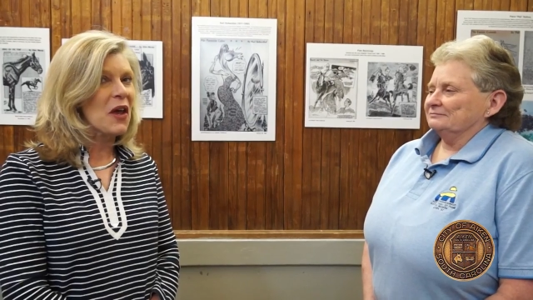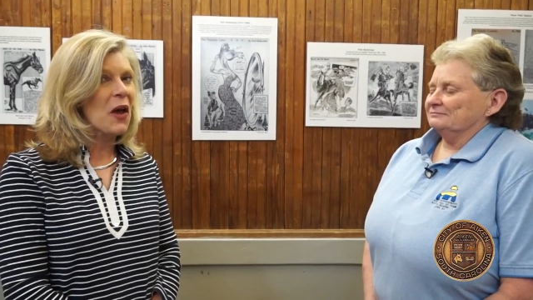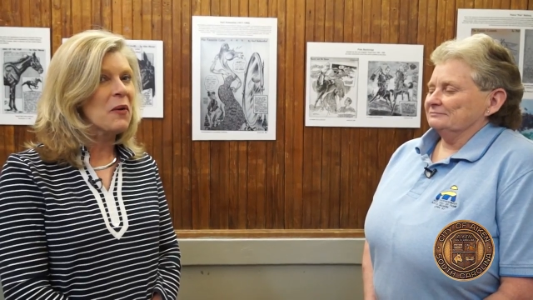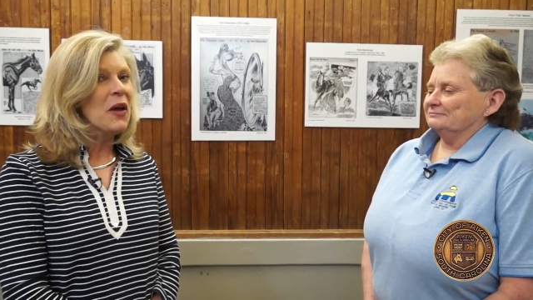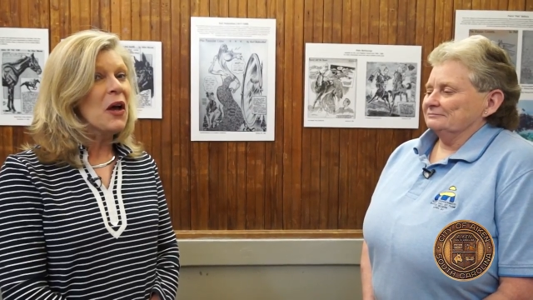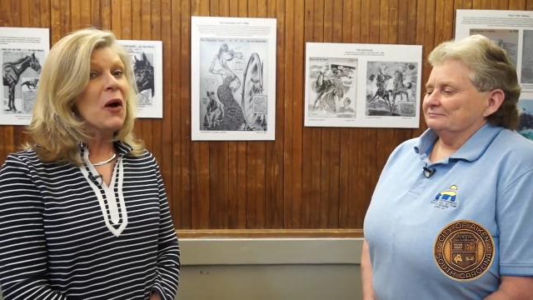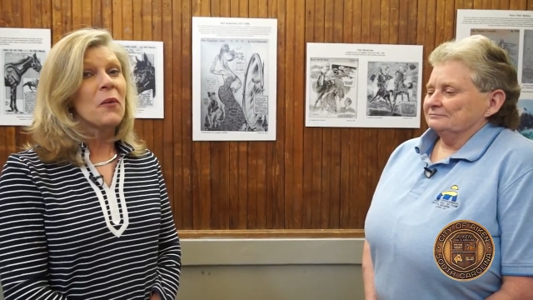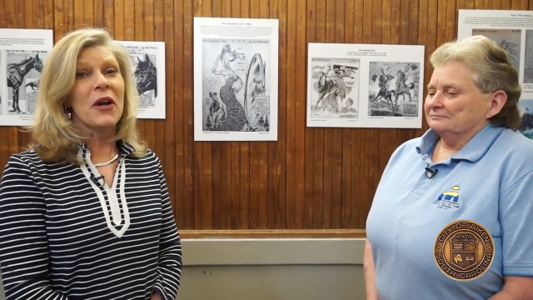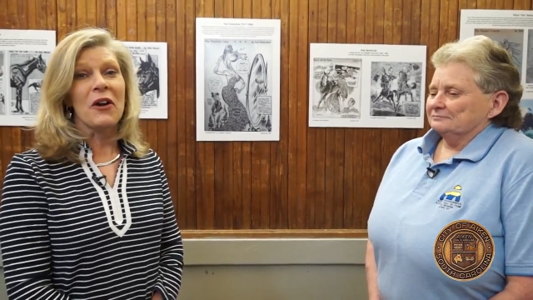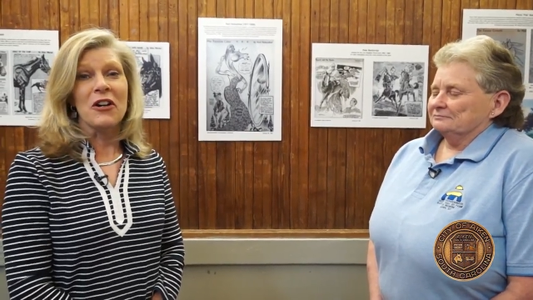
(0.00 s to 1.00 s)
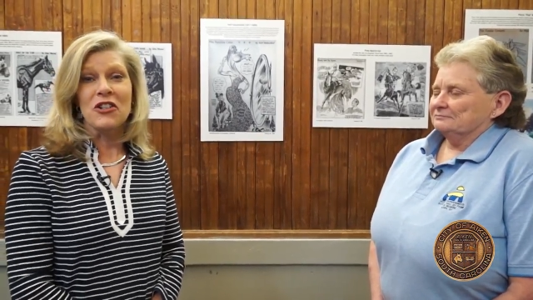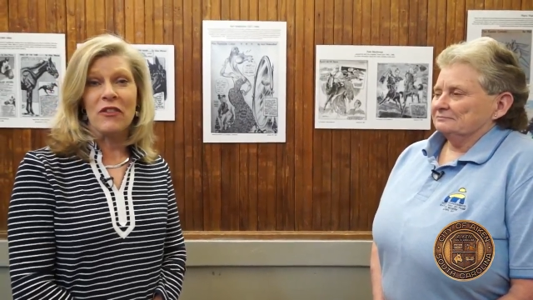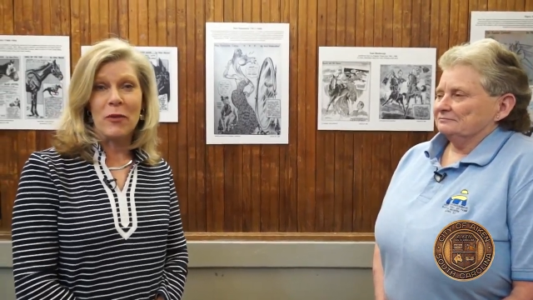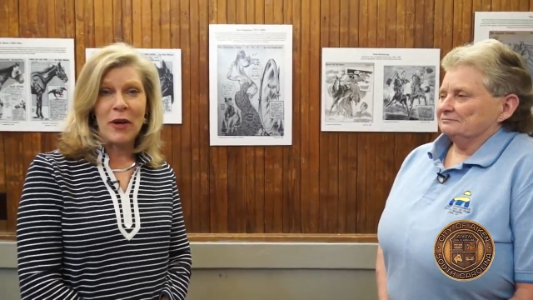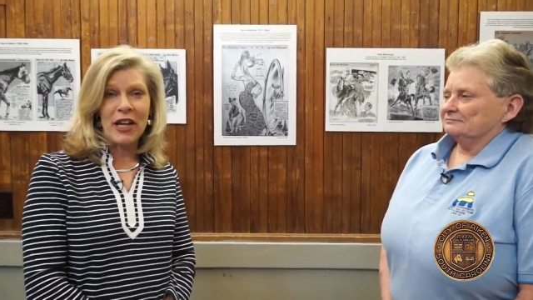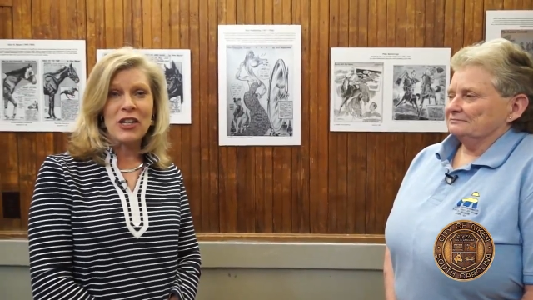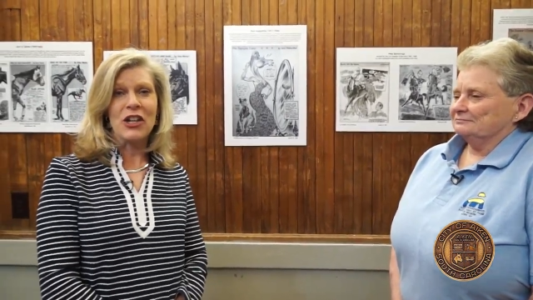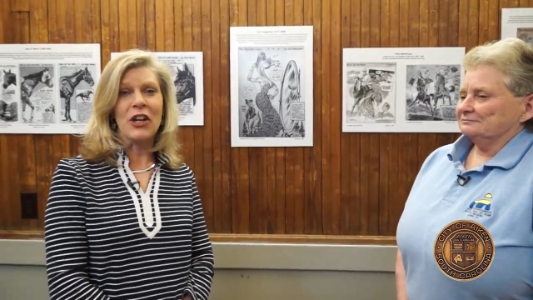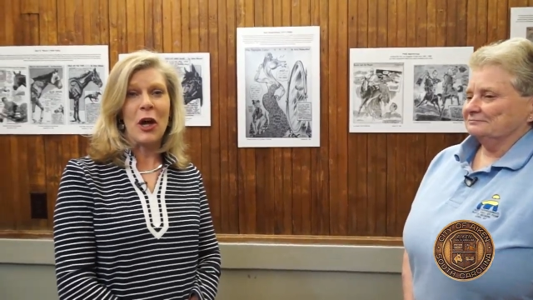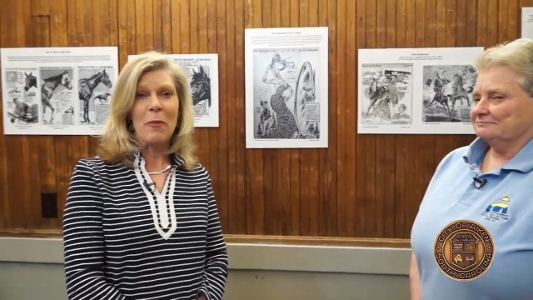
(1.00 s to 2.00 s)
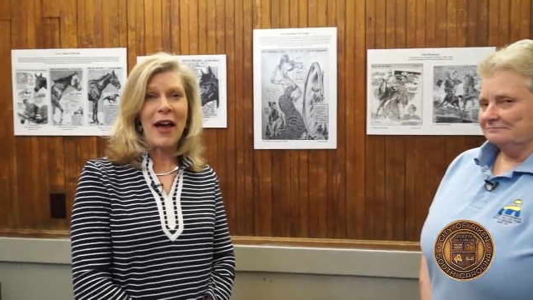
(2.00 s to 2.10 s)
Speaker 1: yeah. so we encourage everybody to come